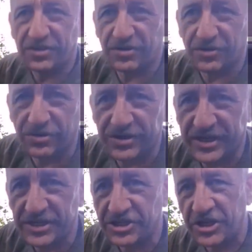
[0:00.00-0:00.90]
the
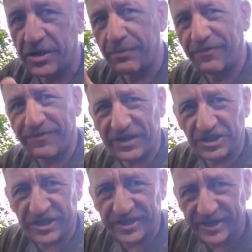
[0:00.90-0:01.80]
cordage, my
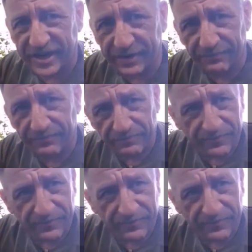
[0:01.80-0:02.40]
fishing kit.